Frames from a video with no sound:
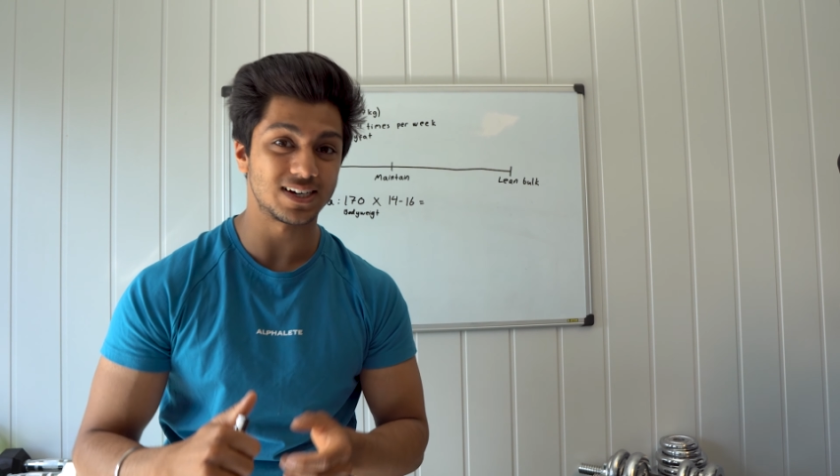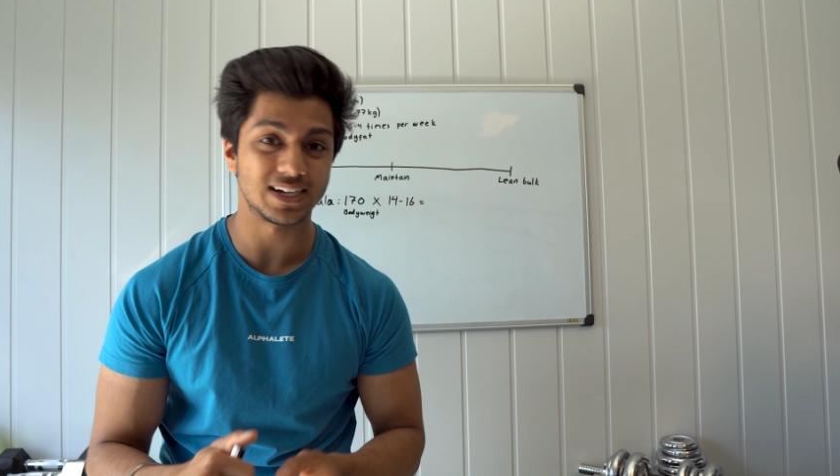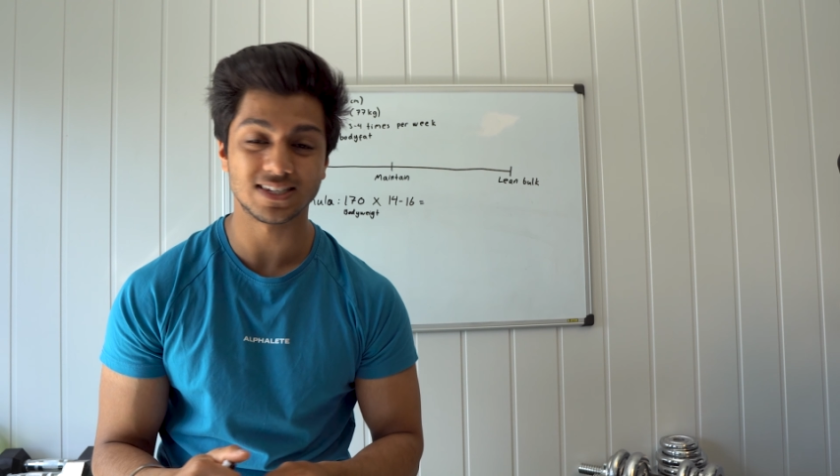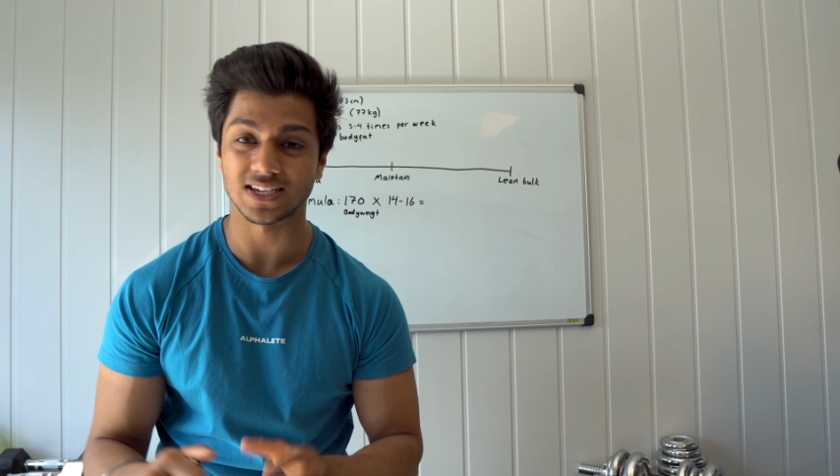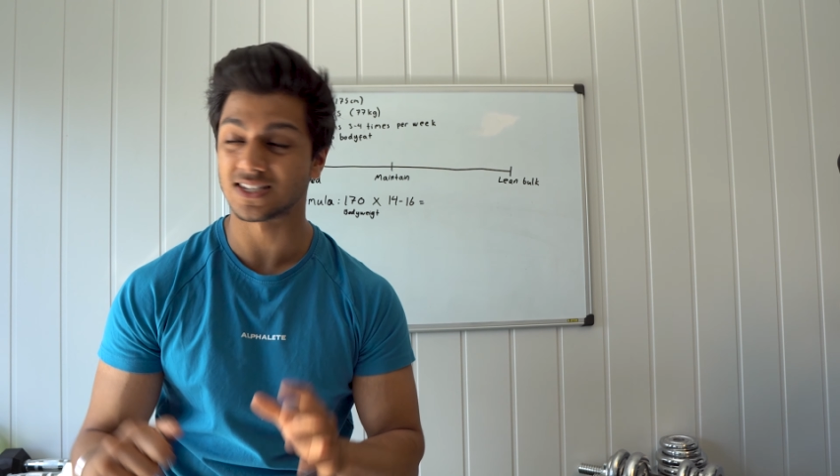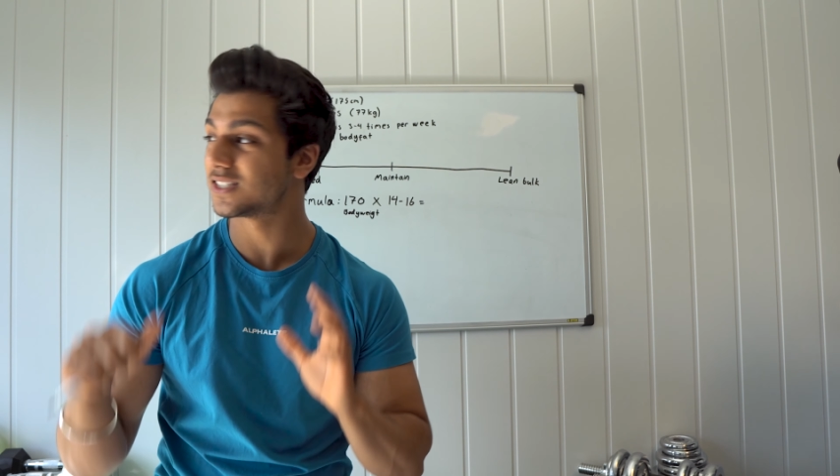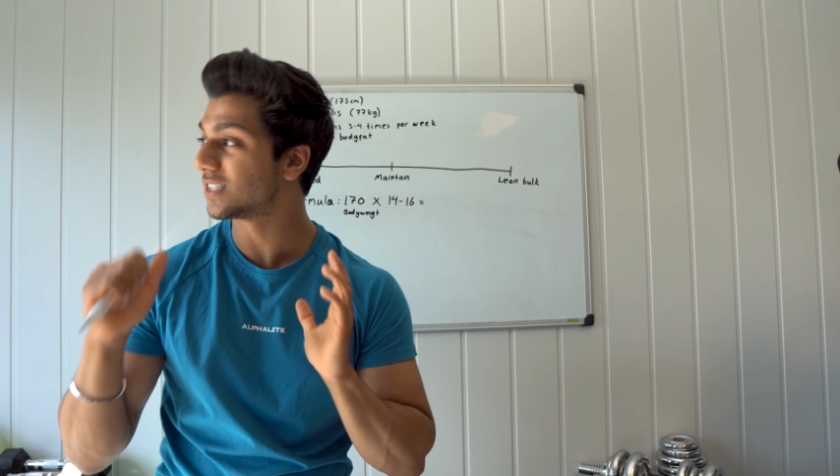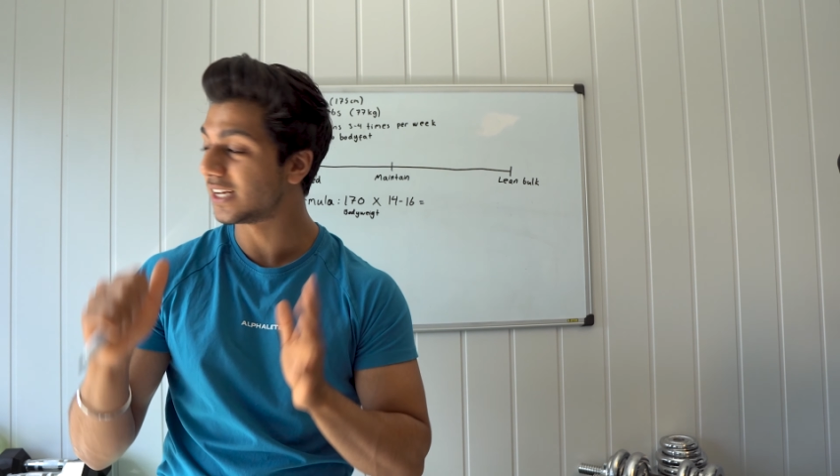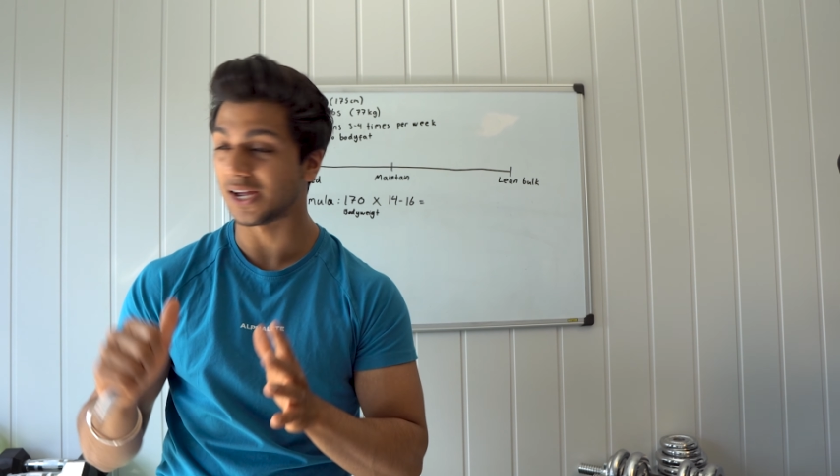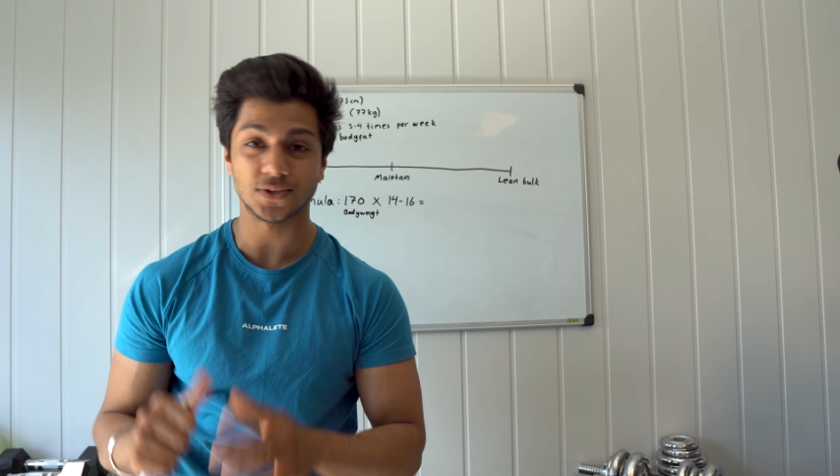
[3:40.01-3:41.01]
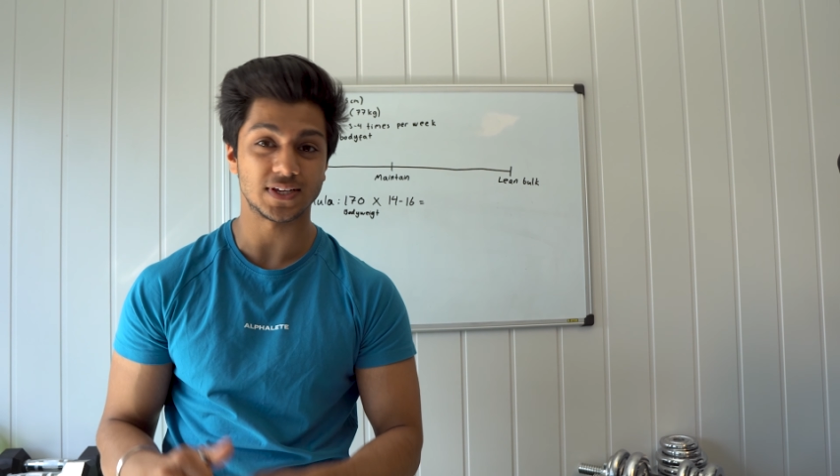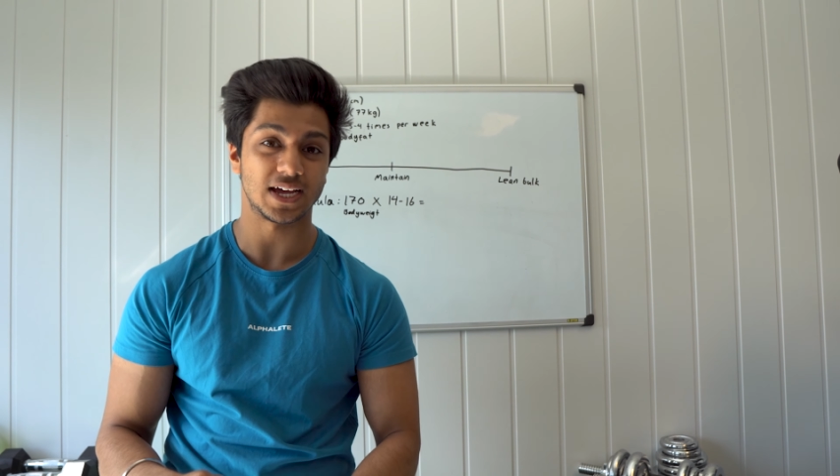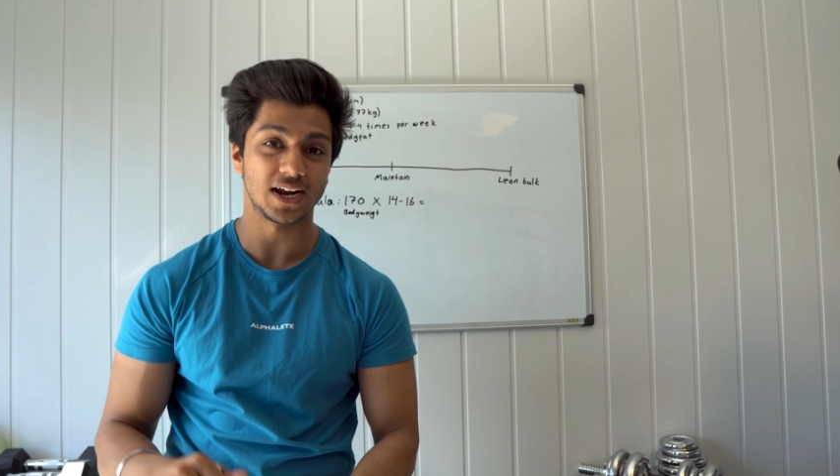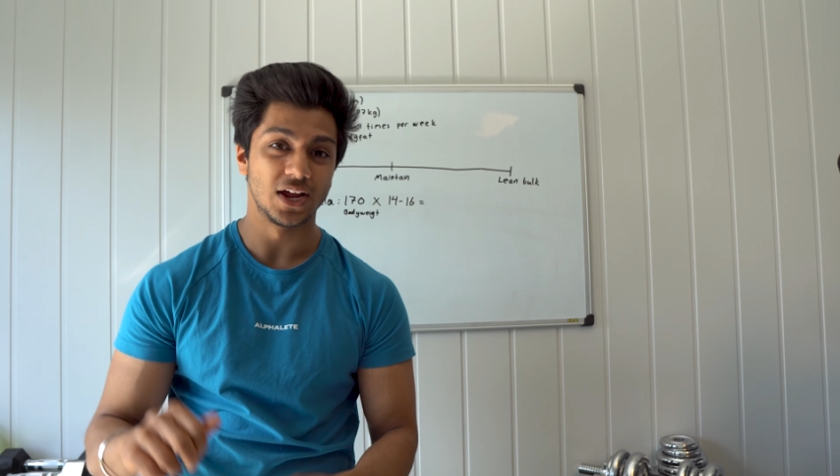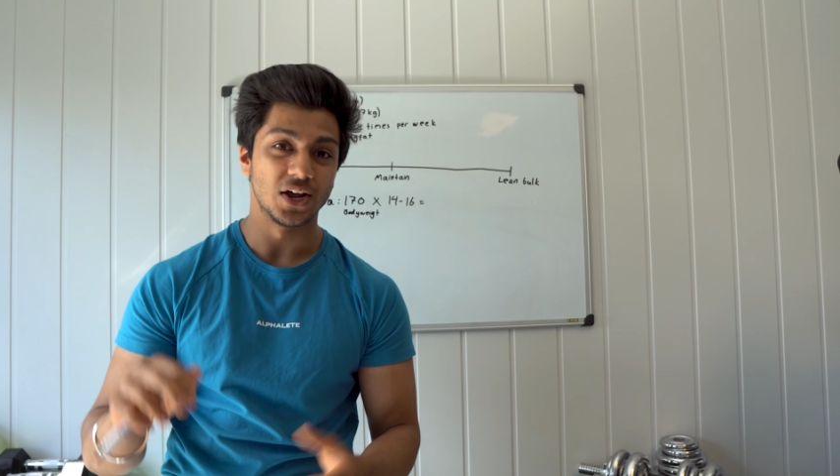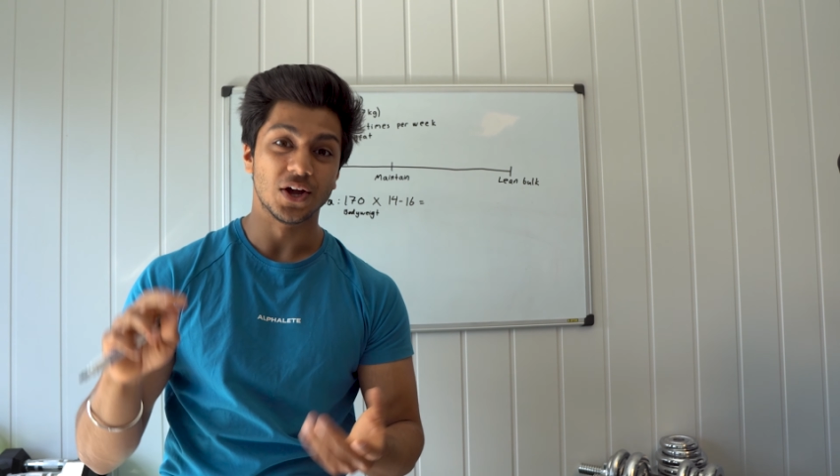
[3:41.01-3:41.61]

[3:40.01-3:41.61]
nice, it's sunny outside.